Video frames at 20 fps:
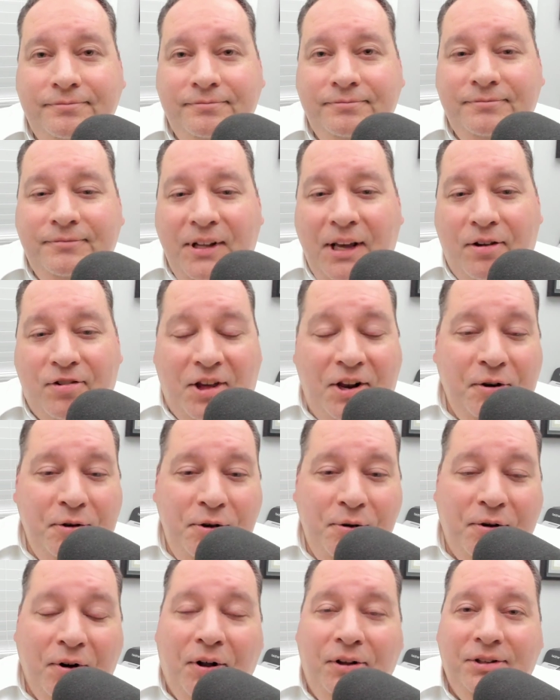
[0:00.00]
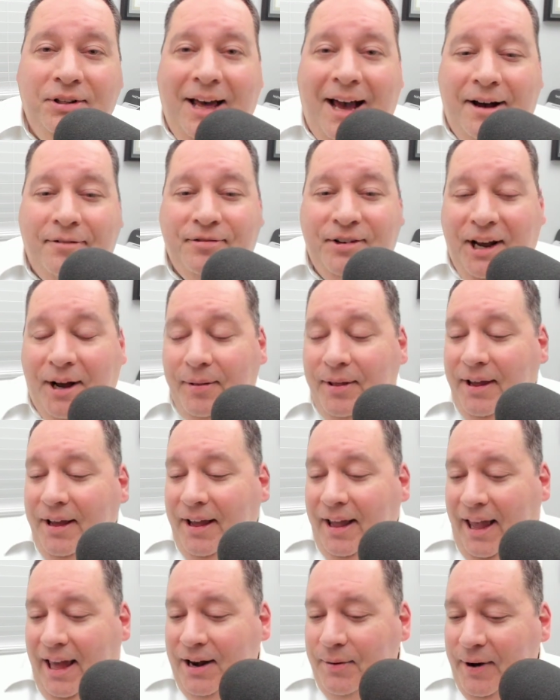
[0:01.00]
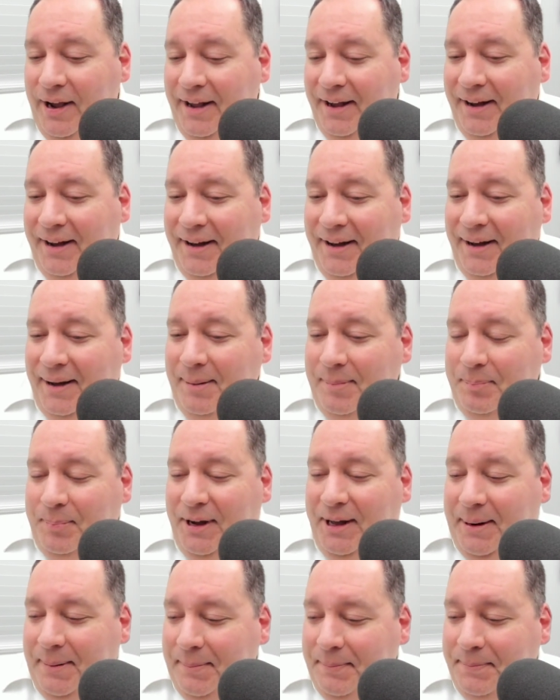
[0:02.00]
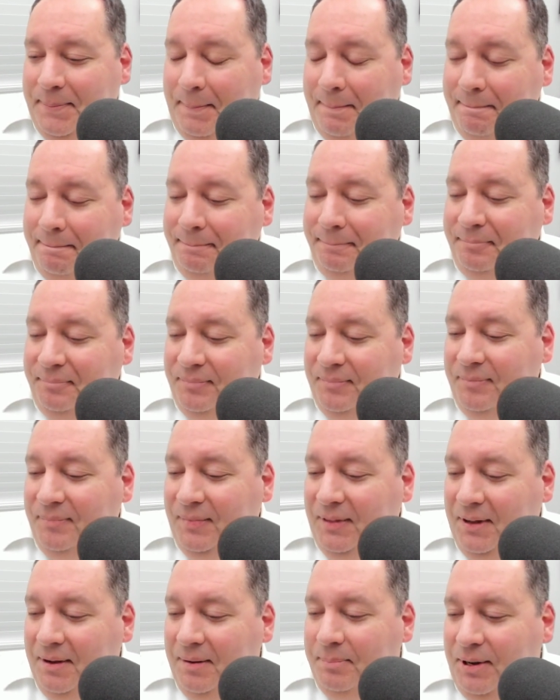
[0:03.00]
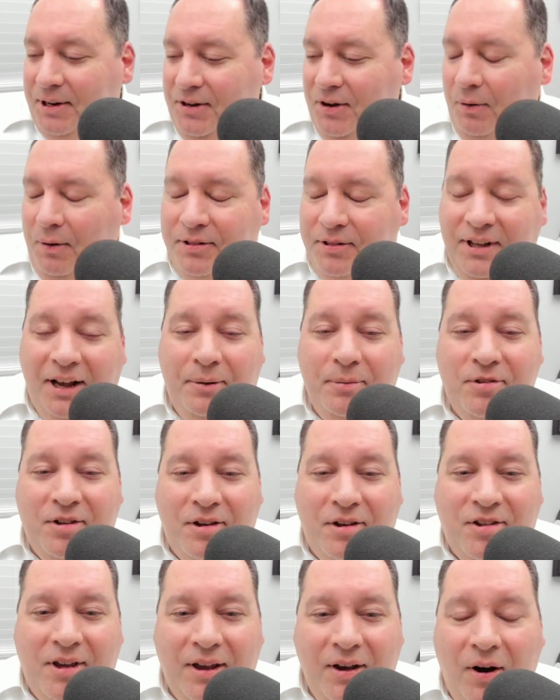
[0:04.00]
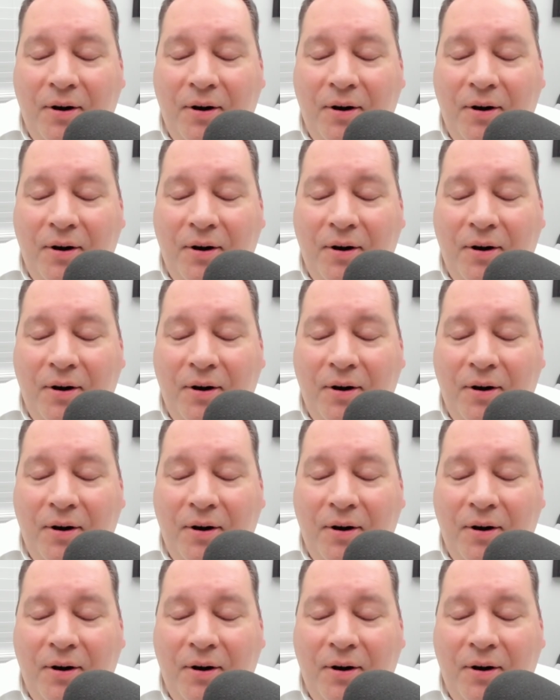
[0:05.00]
Yes, I know, you can all laugh now. Anyway, but no, what the hell was I saying?